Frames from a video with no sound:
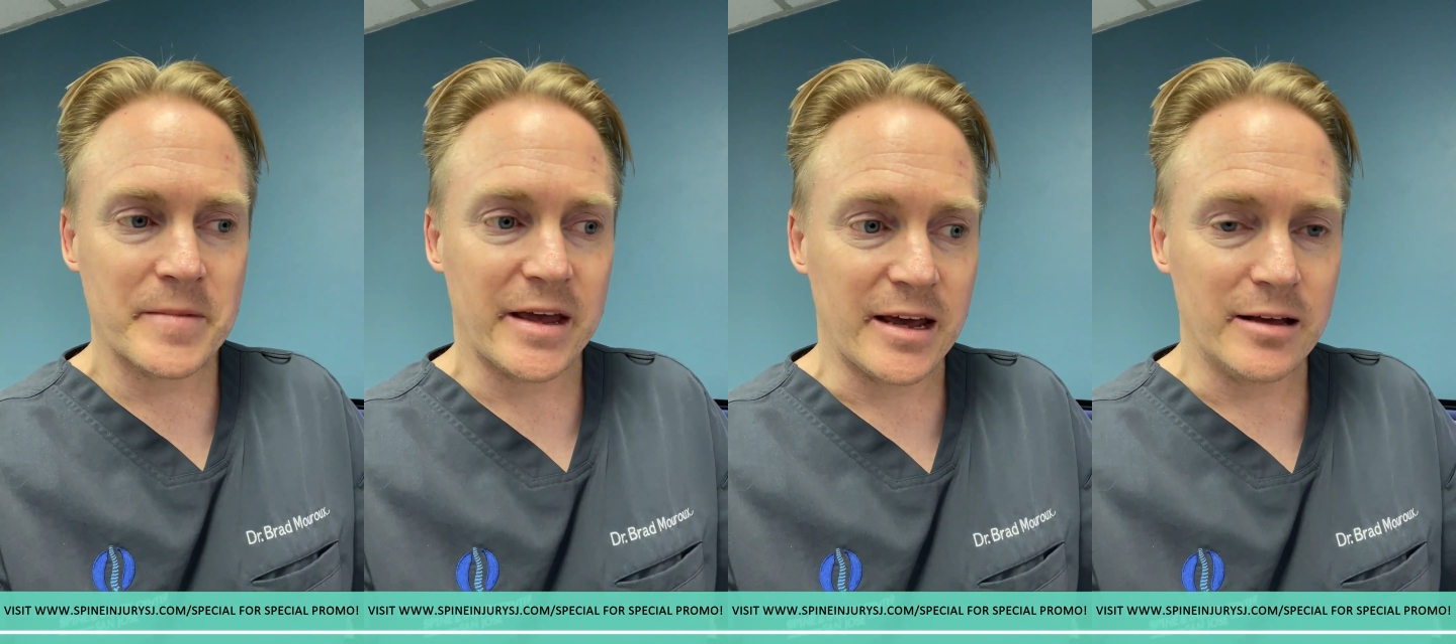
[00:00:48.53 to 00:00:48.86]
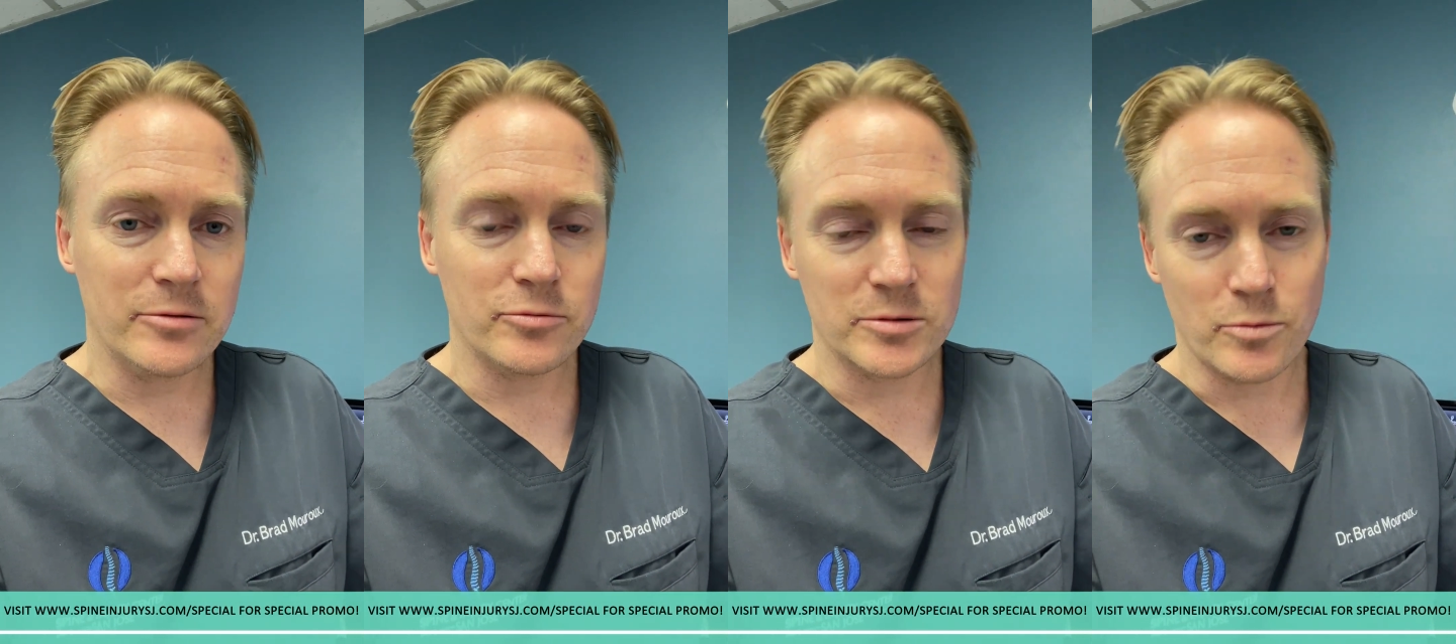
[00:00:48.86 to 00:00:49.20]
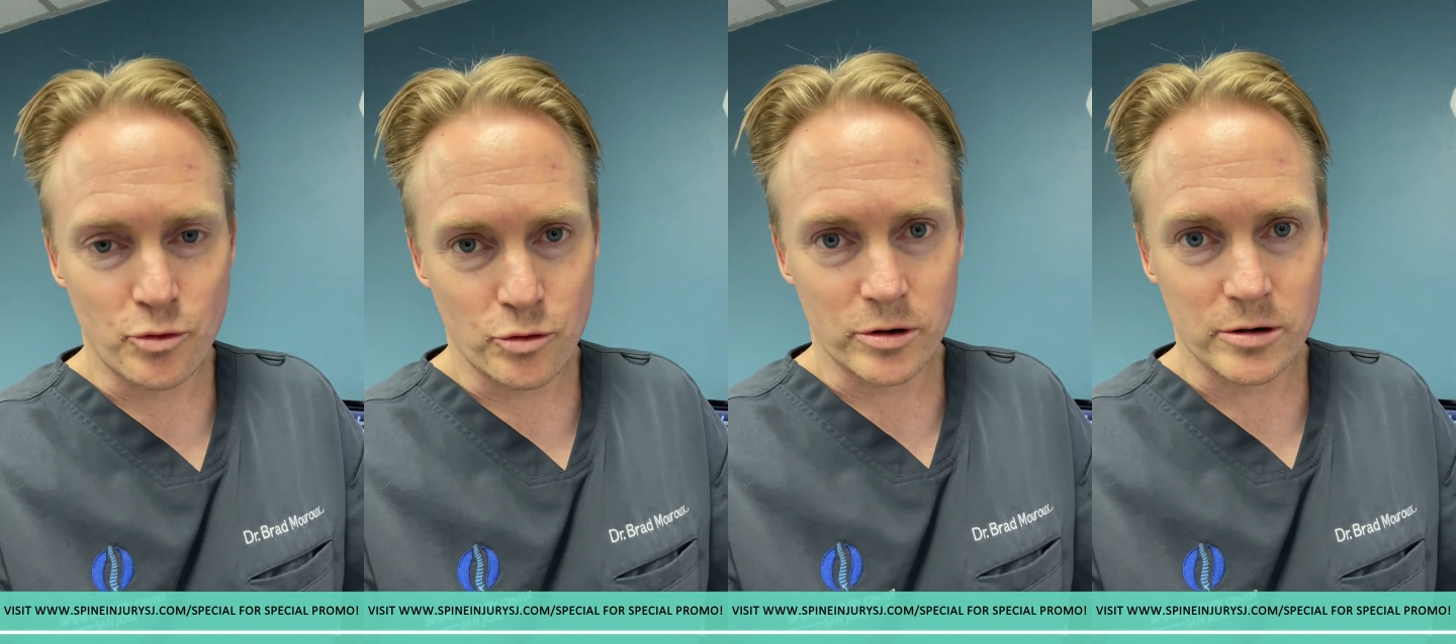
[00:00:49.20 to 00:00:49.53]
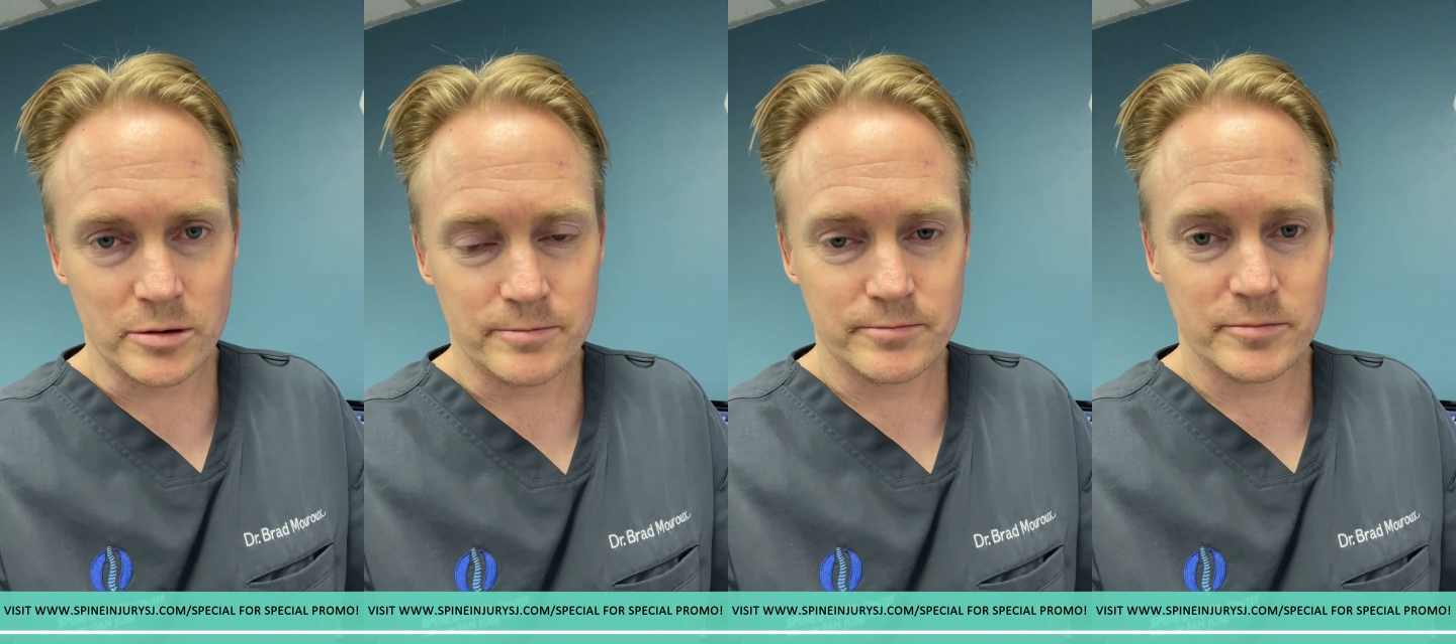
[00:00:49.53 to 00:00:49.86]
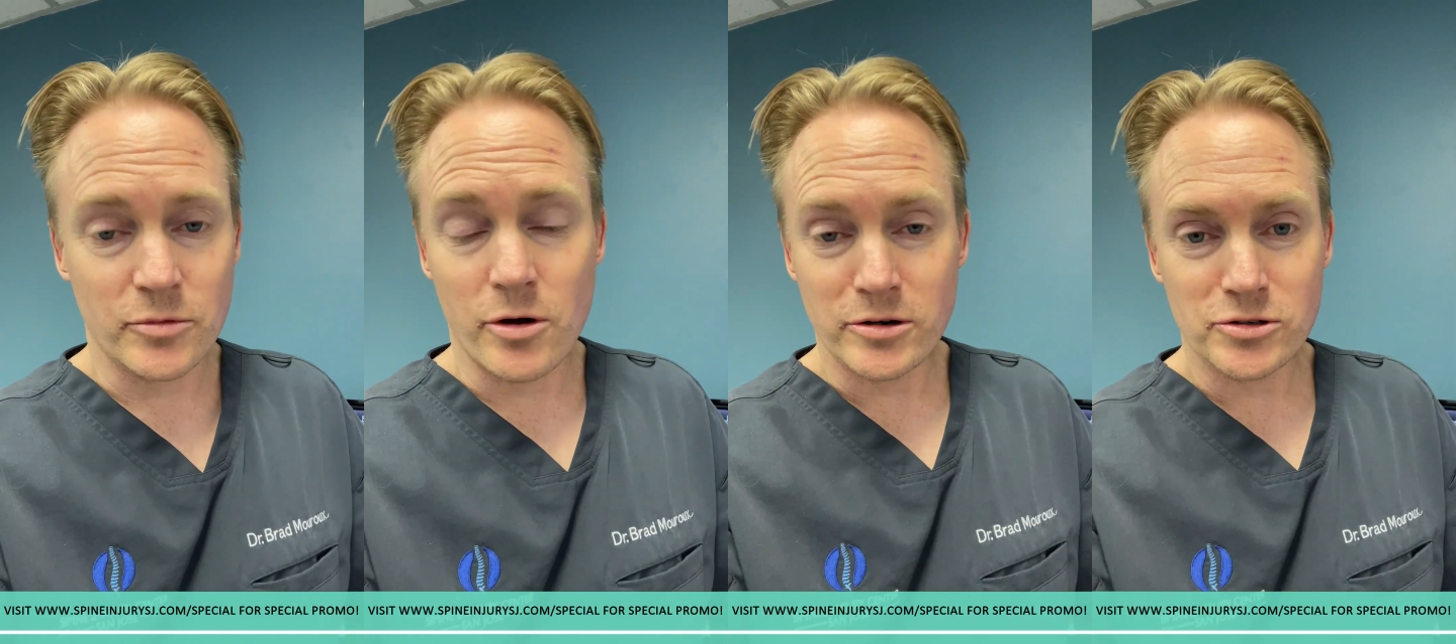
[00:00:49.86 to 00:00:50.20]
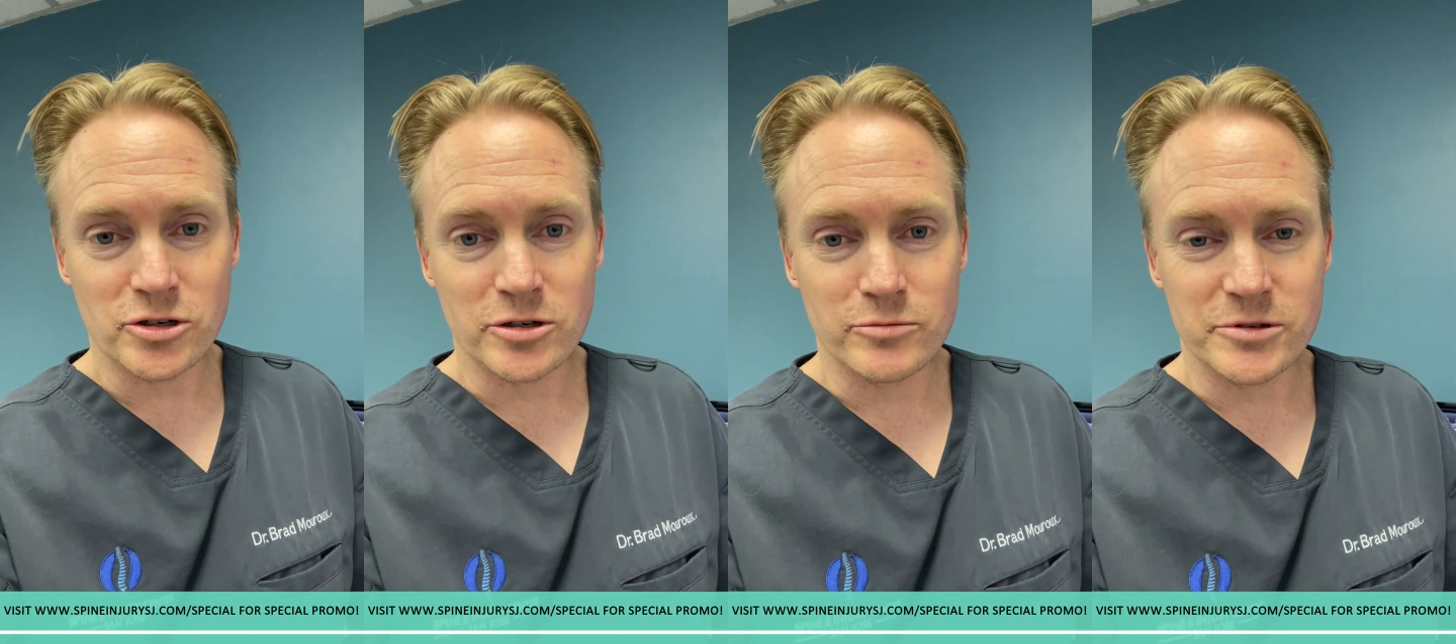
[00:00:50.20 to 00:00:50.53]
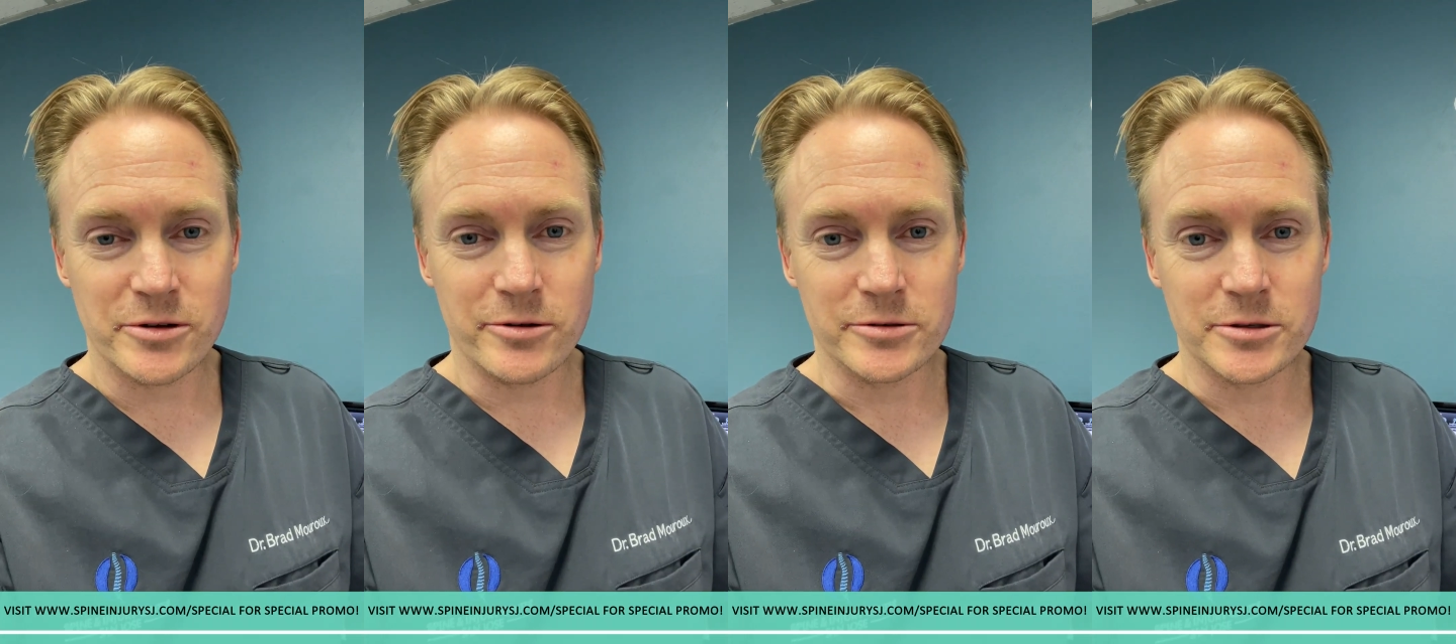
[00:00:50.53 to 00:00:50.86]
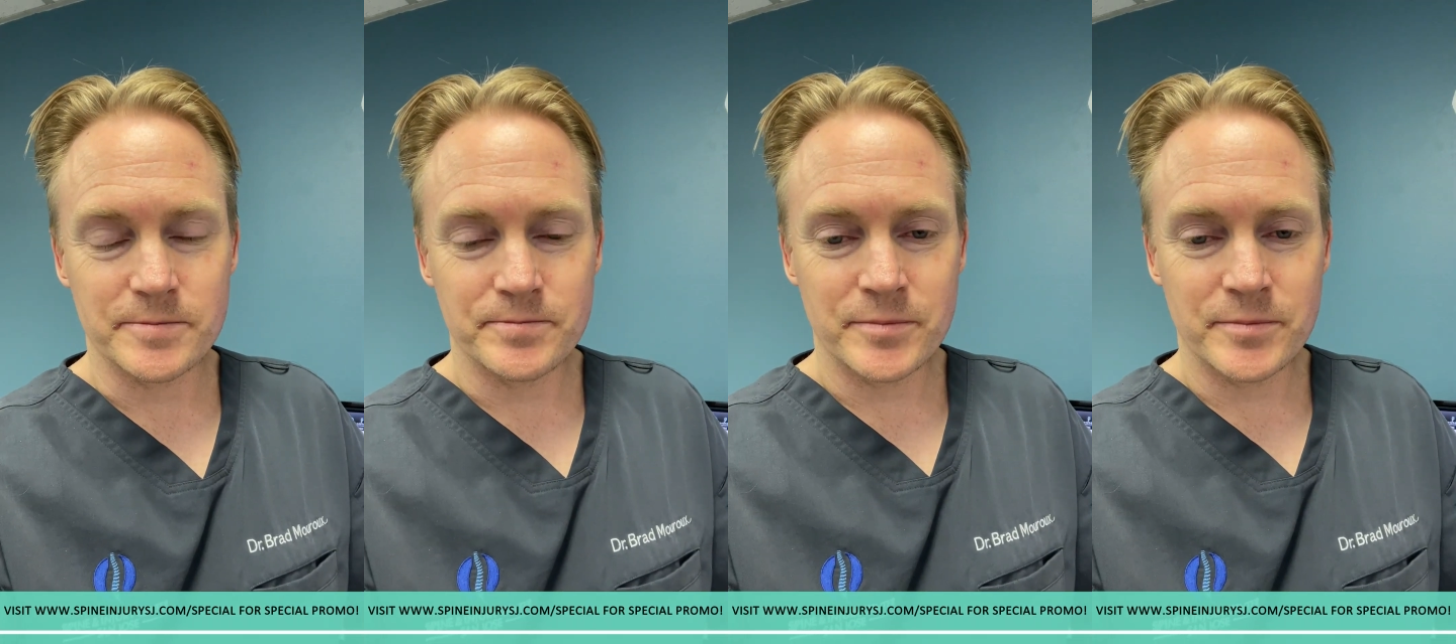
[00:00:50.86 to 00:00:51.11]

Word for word: and with more long-term results